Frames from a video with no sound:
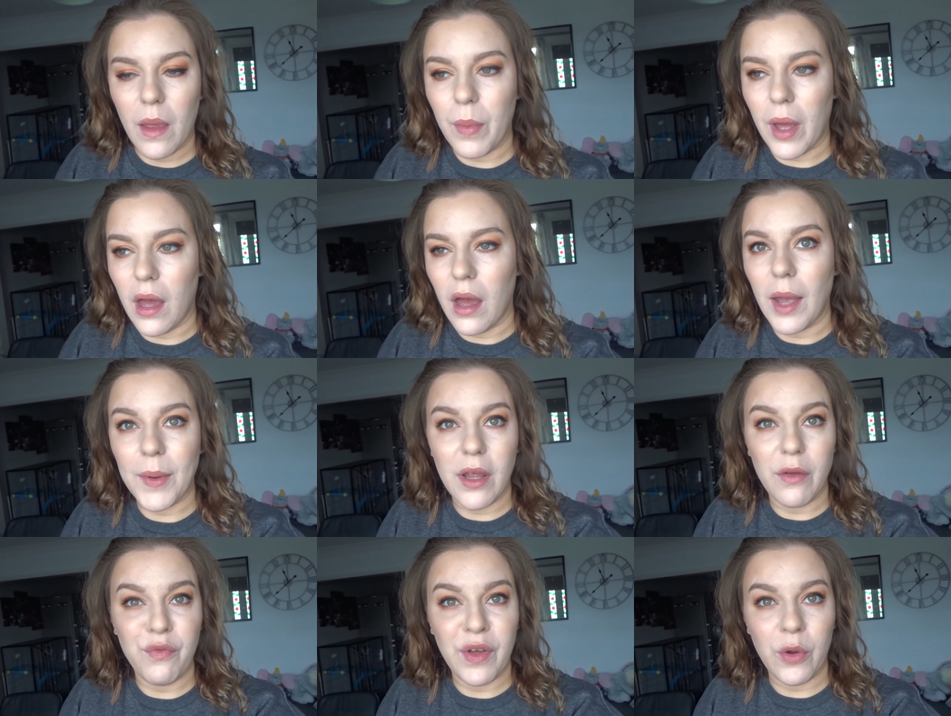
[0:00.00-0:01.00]
But I'm
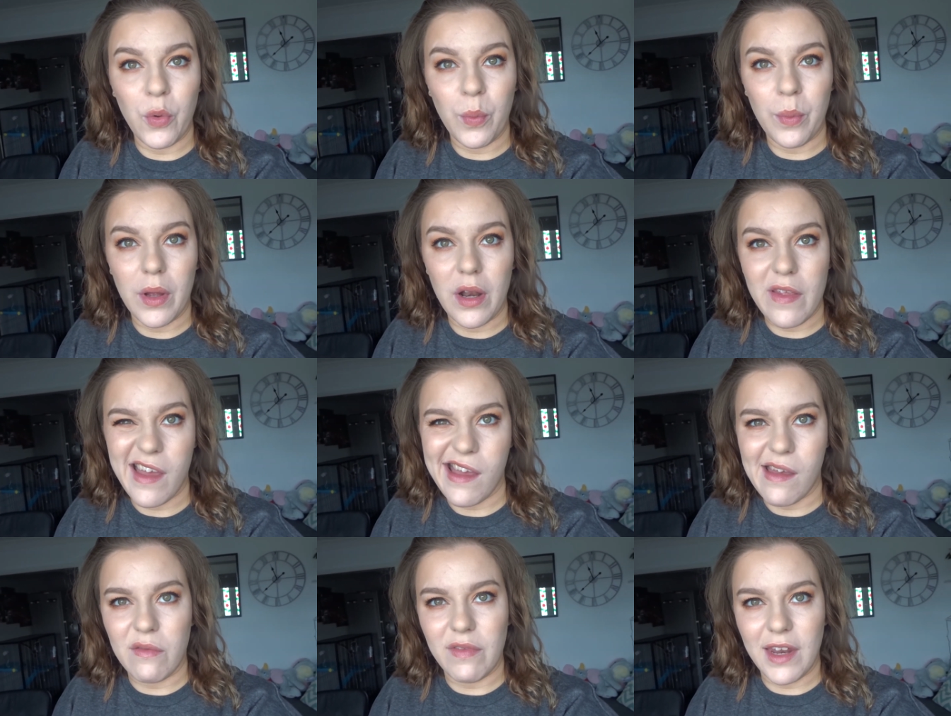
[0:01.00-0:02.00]
going to film
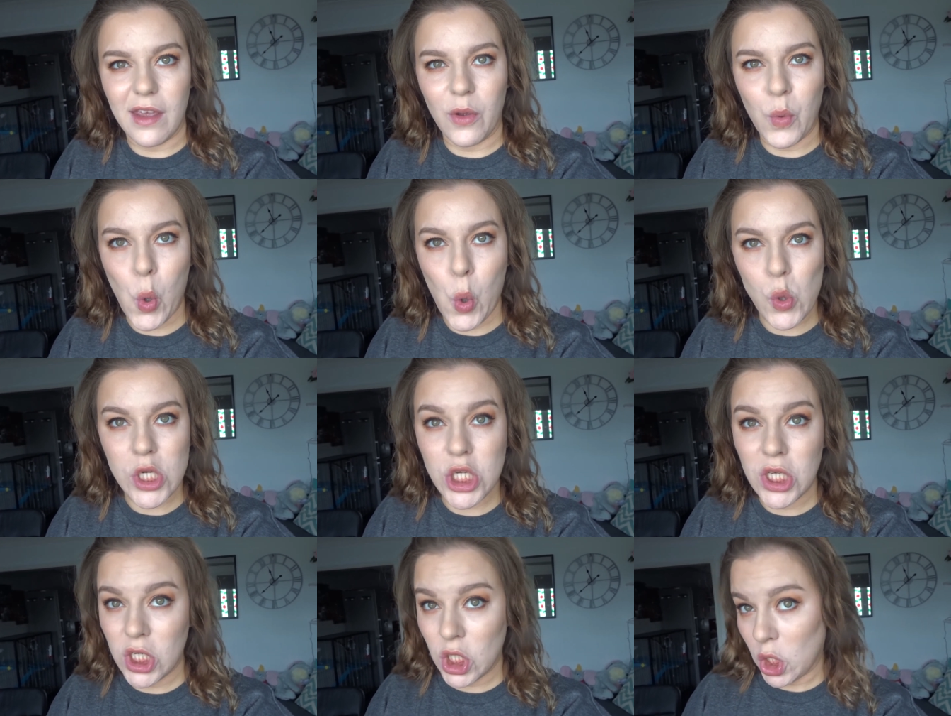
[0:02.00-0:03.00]
another video or
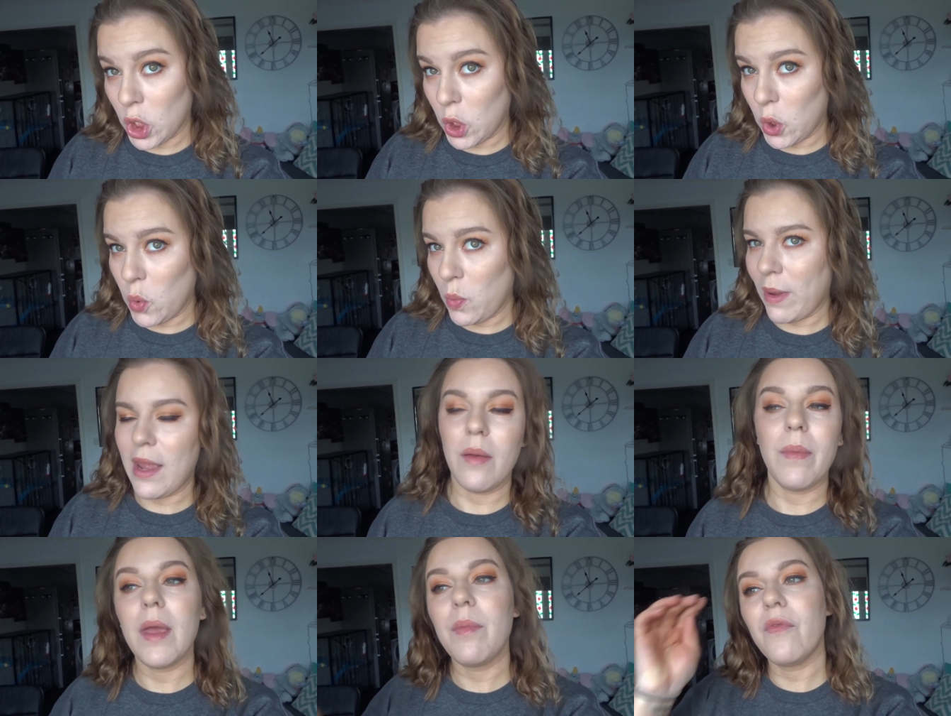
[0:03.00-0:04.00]
two
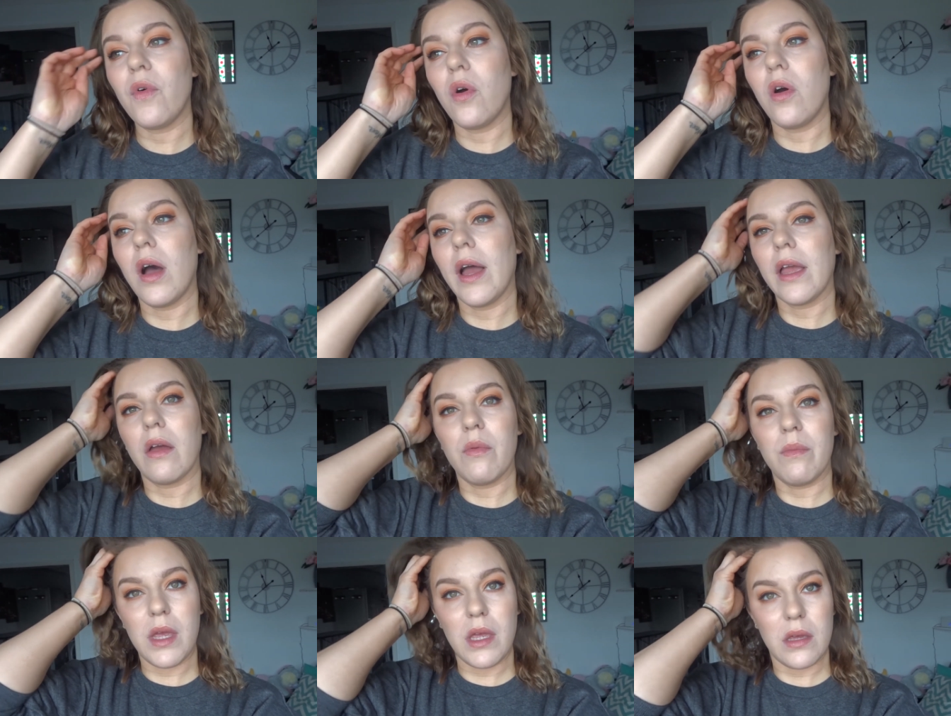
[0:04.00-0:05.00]
maybe before I go
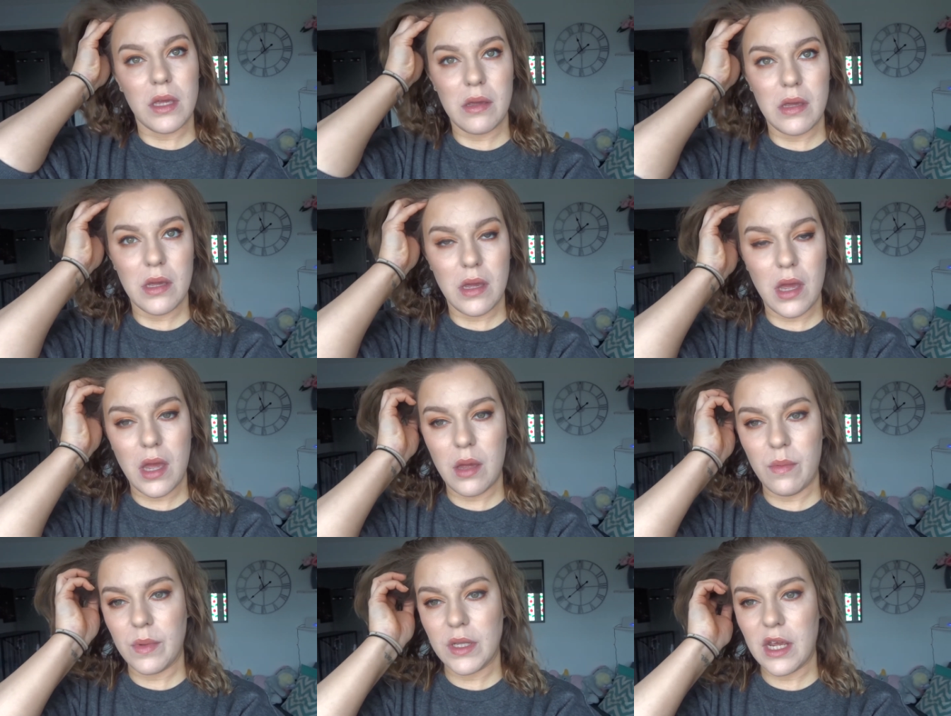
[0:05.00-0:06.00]
and meet
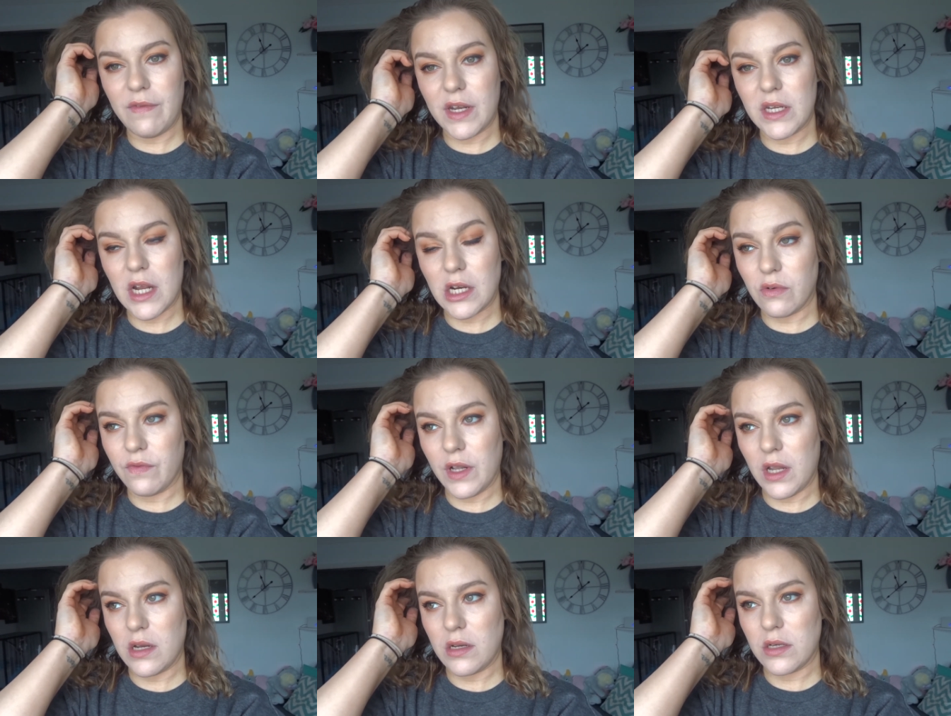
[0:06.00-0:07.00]
David and Daniel for
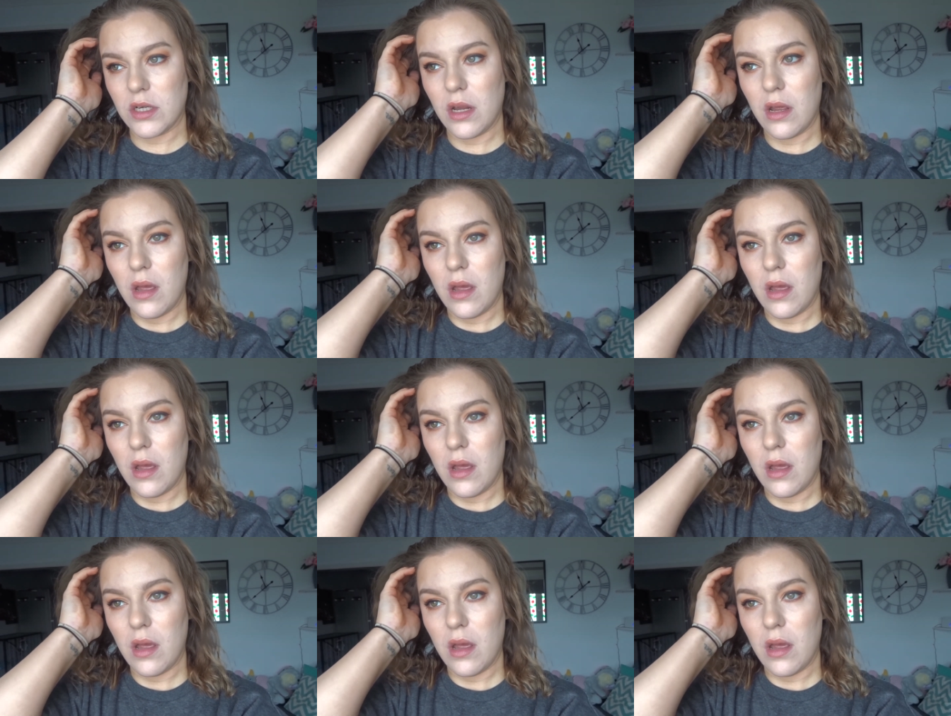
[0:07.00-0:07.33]
lunch.